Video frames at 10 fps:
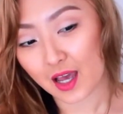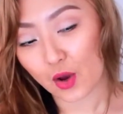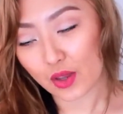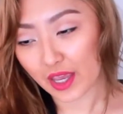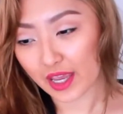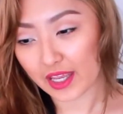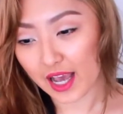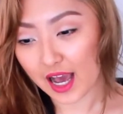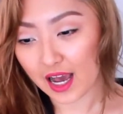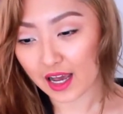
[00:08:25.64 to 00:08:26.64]
okay,
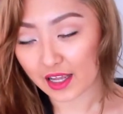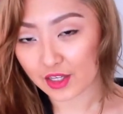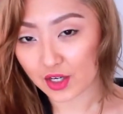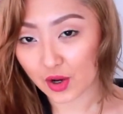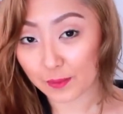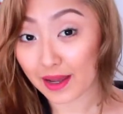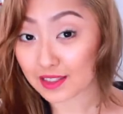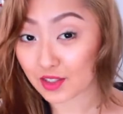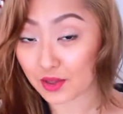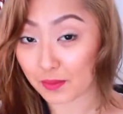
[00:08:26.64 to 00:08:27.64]
yeah, you know, I'm
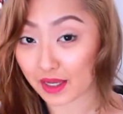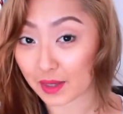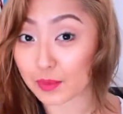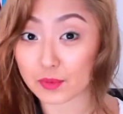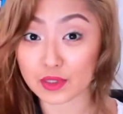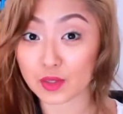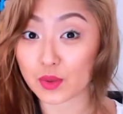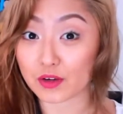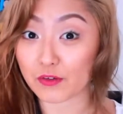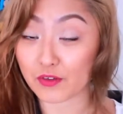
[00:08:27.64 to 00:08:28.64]
past all the makeup, I really
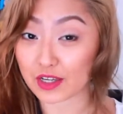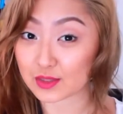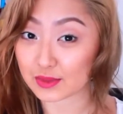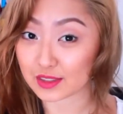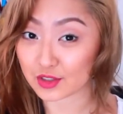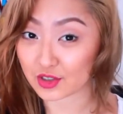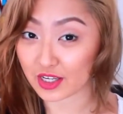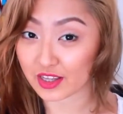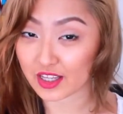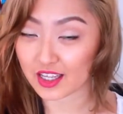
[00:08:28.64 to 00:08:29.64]
want to fix what's
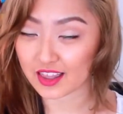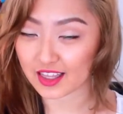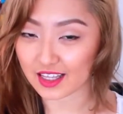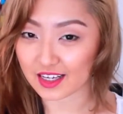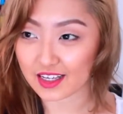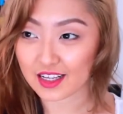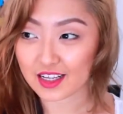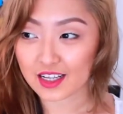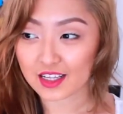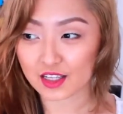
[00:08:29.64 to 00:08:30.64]
underneath it, then
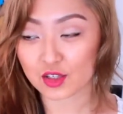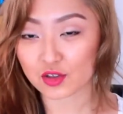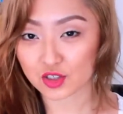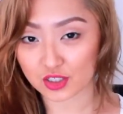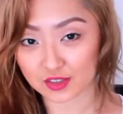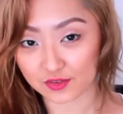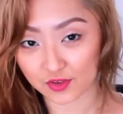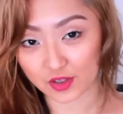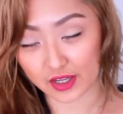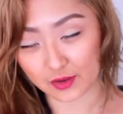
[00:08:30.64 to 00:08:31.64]
you'll start to
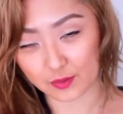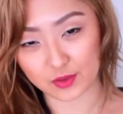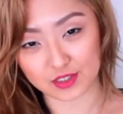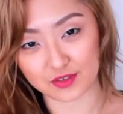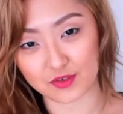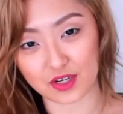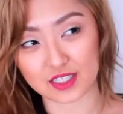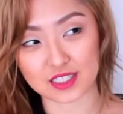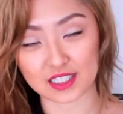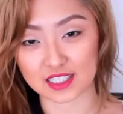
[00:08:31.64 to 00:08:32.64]
feel like a real
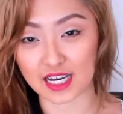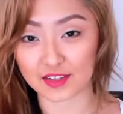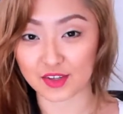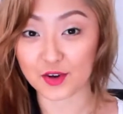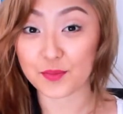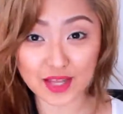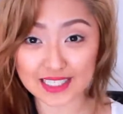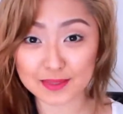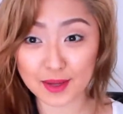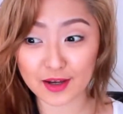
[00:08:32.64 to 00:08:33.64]
difference inside of you. But
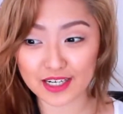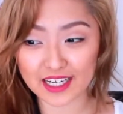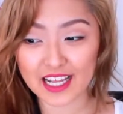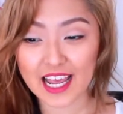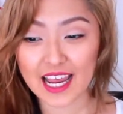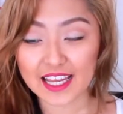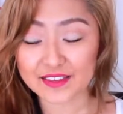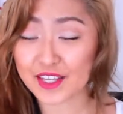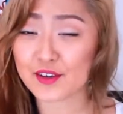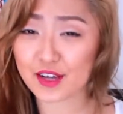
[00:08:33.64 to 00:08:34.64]
that's about it.
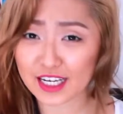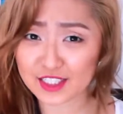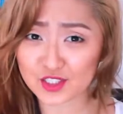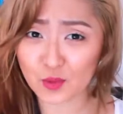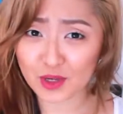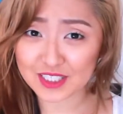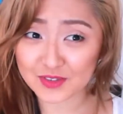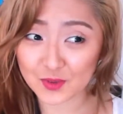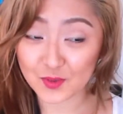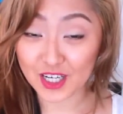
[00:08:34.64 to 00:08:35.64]
Thank you guys so much
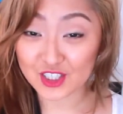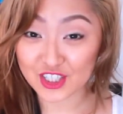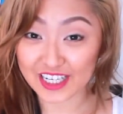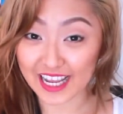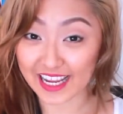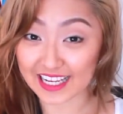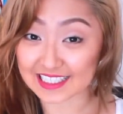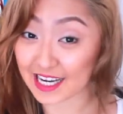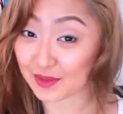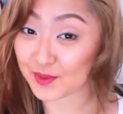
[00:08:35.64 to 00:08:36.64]
for watching,
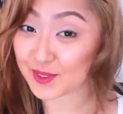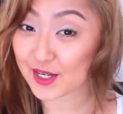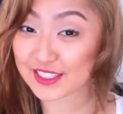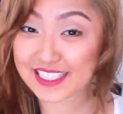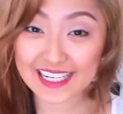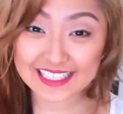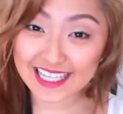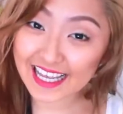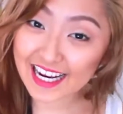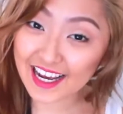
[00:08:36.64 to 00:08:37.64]
and I will talk to you guys
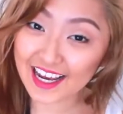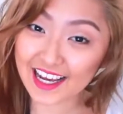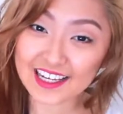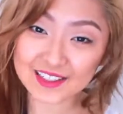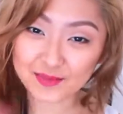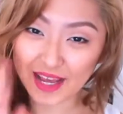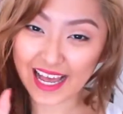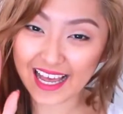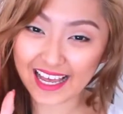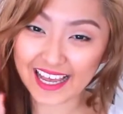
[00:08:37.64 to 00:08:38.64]
later.
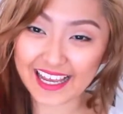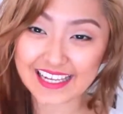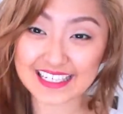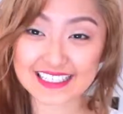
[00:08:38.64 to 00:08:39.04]
Bye!